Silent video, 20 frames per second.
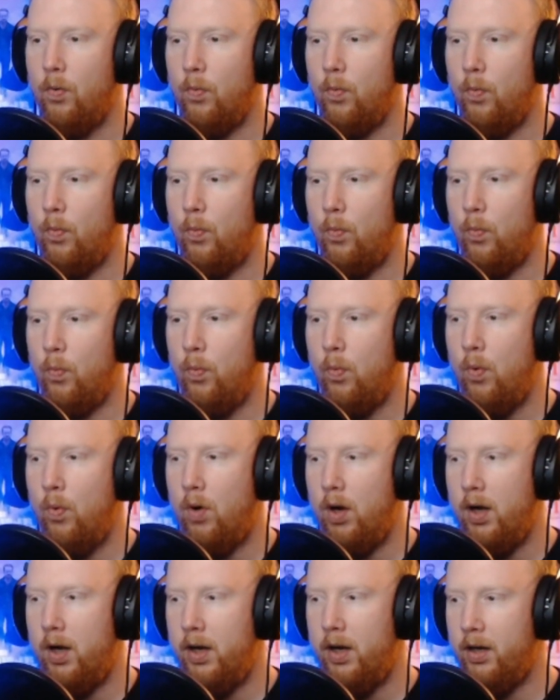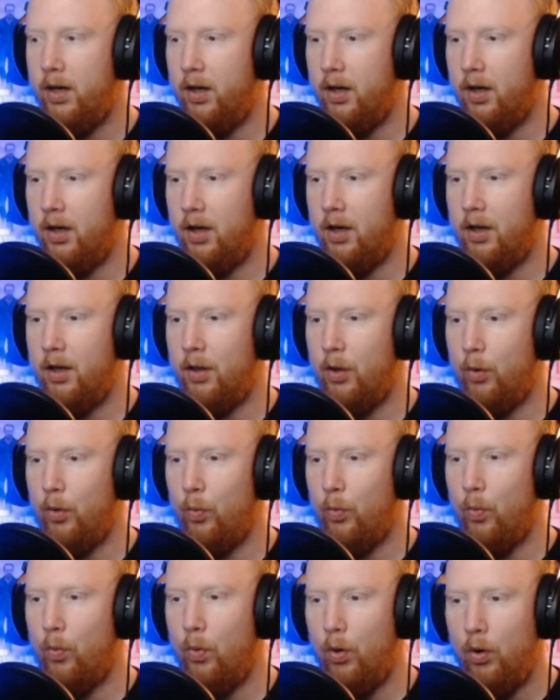What in the
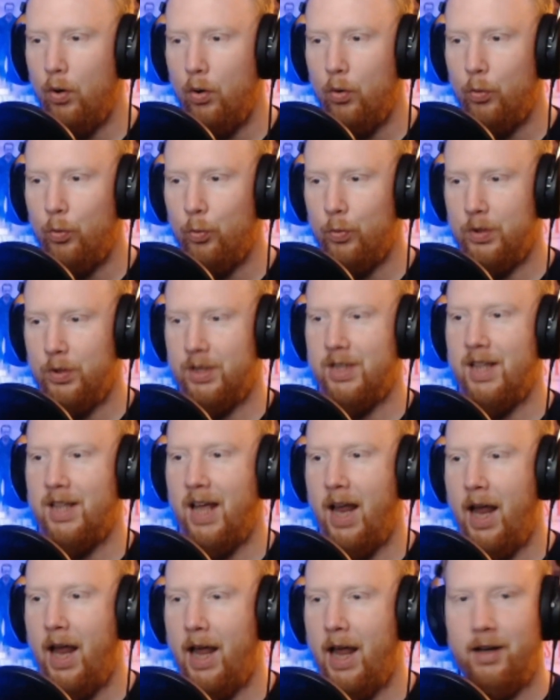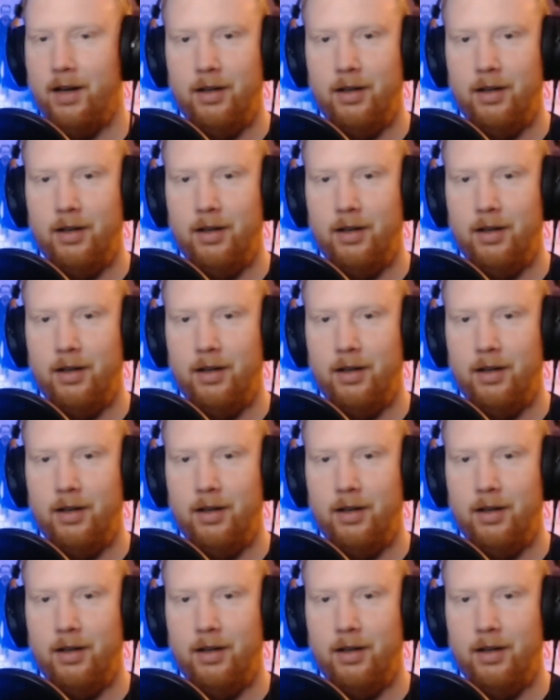world was that?